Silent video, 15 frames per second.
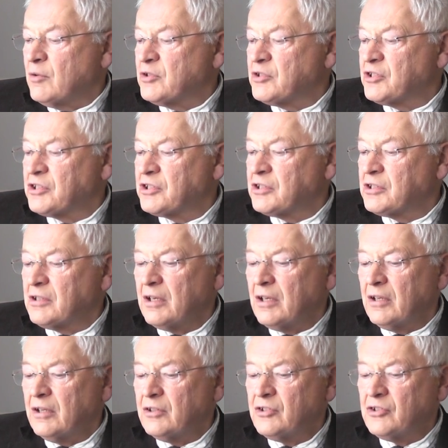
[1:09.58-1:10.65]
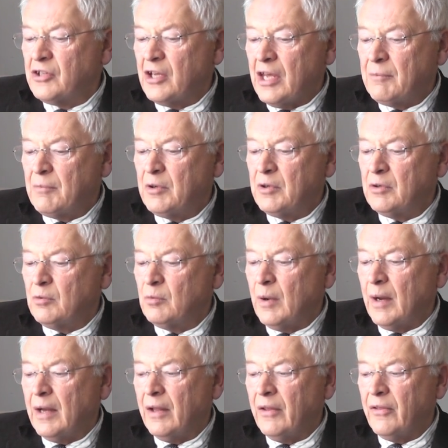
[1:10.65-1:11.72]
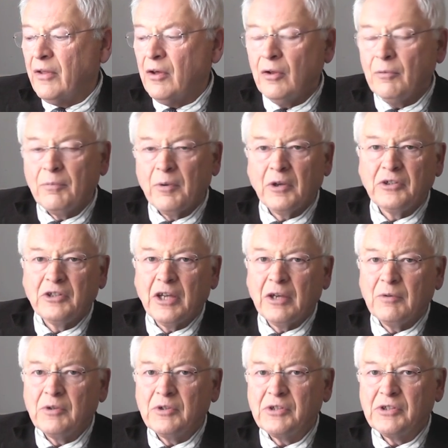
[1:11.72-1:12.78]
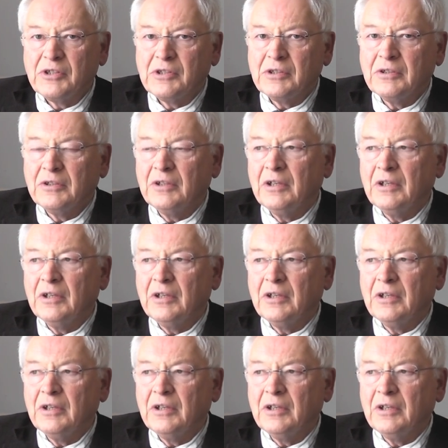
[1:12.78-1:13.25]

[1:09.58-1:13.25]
was chairman while the whole project was